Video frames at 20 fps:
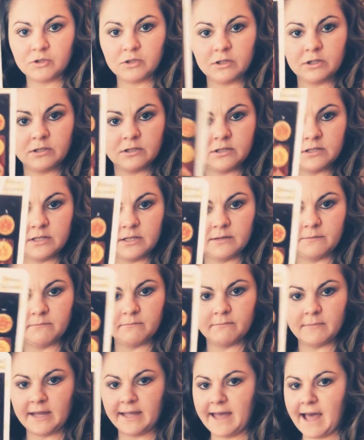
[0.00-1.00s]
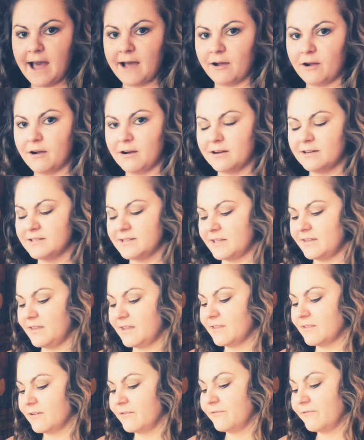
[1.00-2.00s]
So you can see my cat cards. I
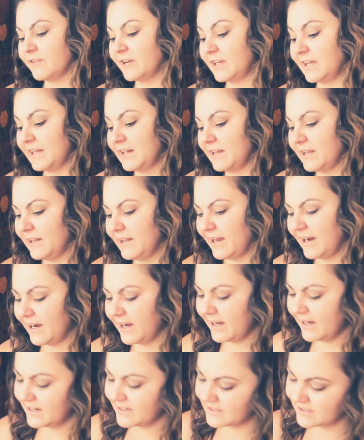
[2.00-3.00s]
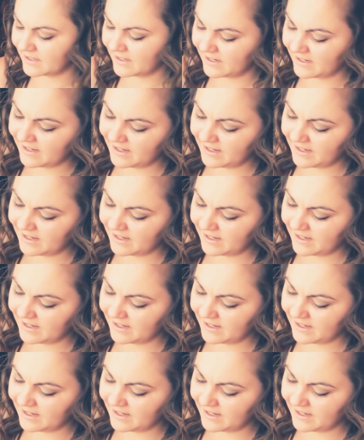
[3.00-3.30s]
think they're freaking hilarious.